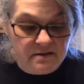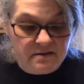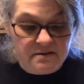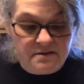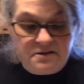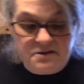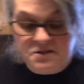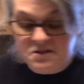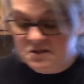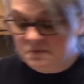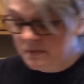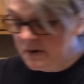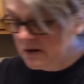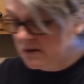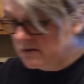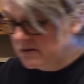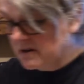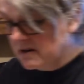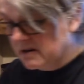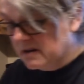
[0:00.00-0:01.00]
This
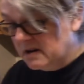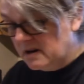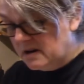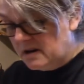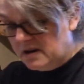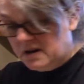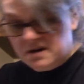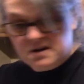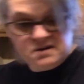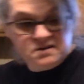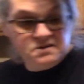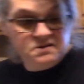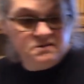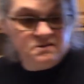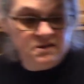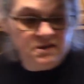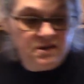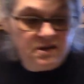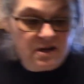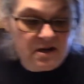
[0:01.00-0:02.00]
smells like an
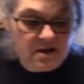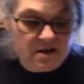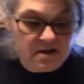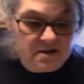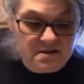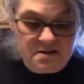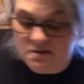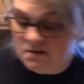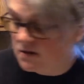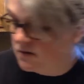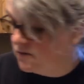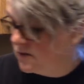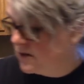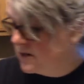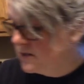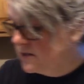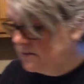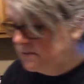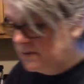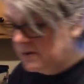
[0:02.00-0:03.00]
excellent, excellent
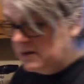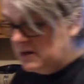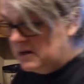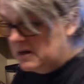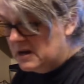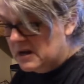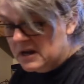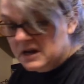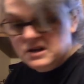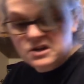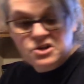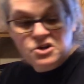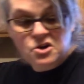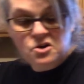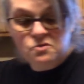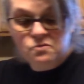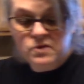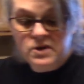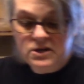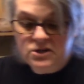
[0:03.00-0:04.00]
recipe. I
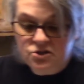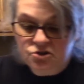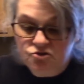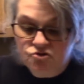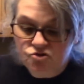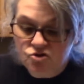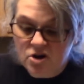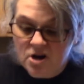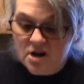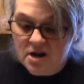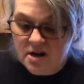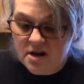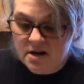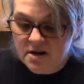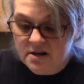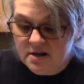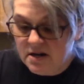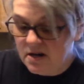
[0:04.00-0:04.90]
cannot wait to try it.